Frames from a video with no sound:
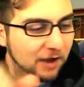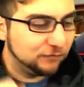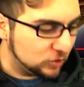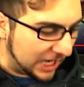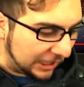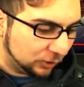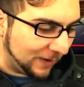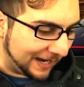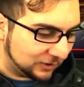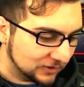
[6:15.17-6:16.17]
If you check the
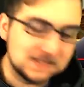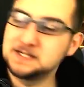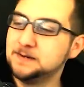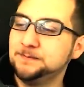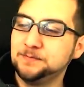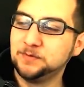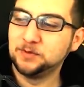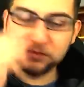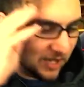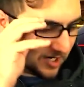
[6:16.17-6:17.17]
records,
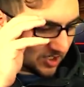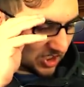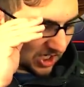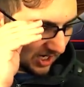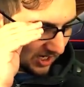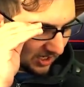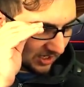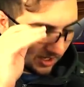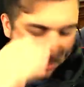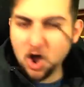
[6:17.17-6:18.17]
this
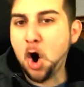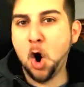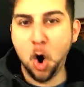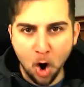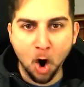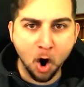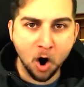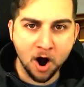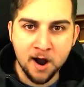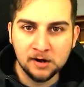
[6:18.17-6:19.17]

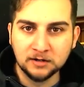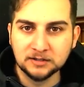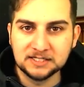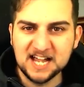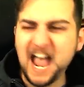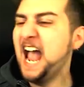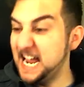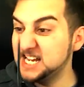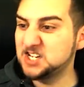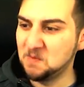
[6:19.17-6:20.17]
whore
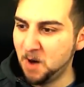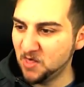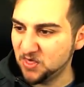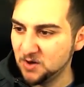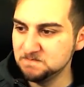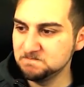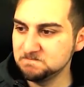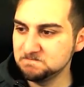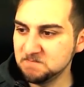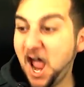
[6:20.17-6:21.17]
is a mother.
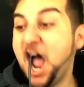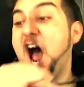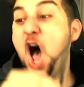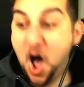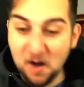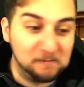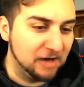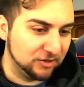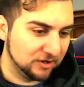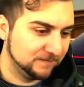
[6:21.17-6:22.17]
A
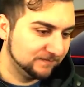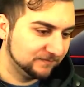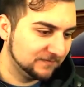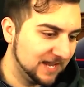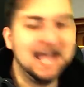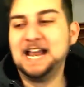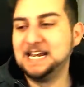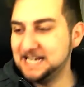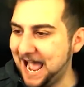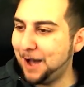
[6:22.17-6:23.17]
mother.
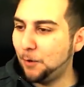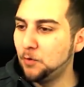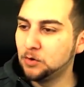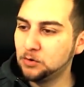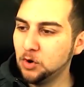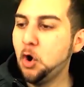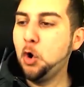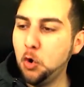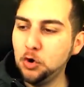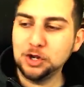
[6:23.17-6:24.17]
Now,
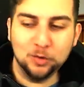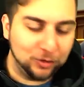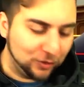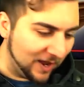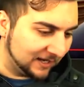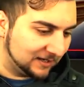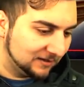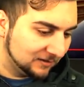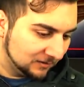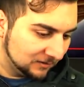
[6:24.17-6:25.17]
who do you think?
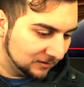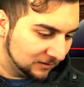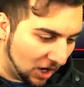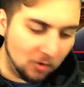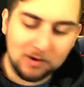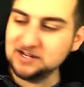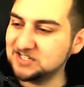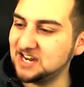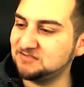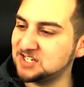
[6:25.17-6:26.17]
You know, it's
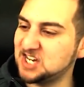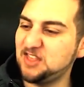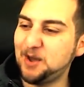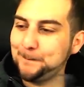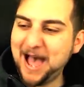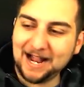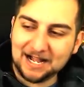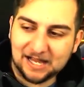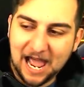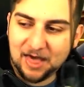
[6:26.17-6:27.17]
safe to say that my
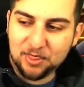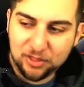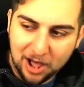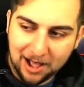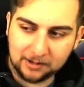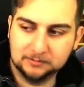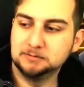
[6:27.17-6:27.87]
client thought